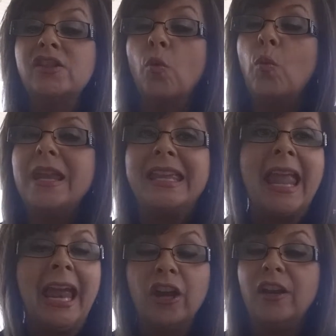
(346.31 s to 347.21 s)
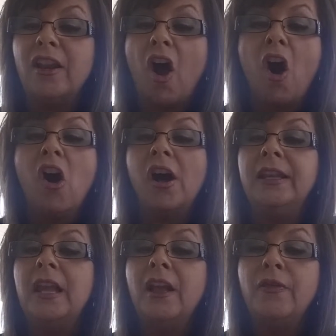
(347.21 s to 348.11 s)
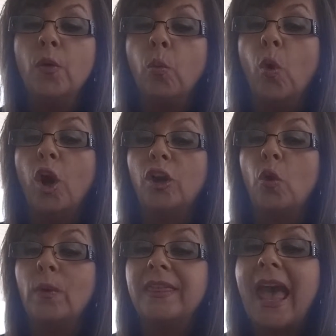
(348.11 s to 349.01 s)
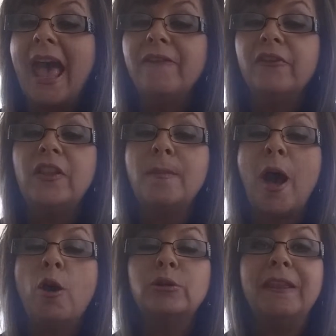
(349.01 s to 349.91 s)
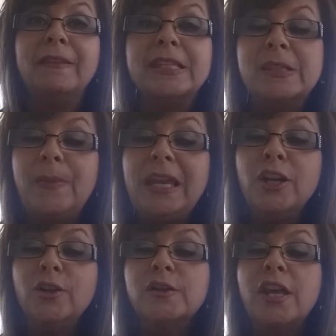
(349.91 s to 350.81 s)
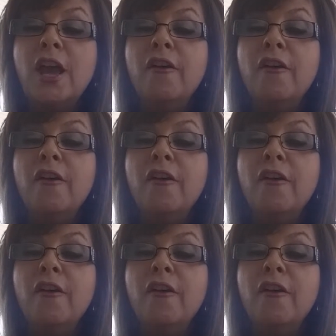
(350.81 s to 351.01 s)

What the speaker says: so we carried on the work with half of them holding the spears